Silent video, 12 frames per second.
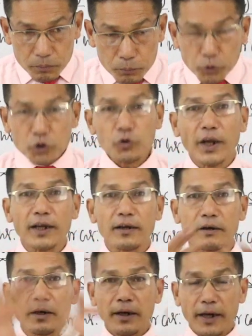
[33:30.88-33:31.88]
put
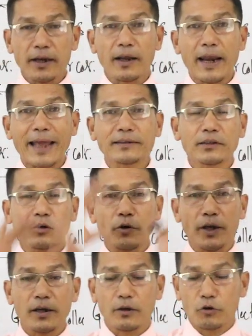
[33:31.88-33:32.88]
together in a collection or
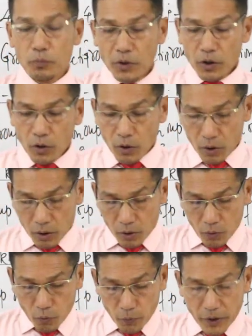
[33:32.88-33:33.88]
in a group,
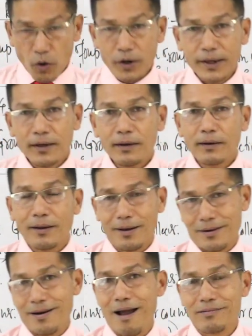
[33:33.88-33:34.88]
we call it a
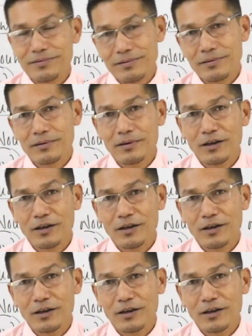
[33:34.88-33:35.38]
class.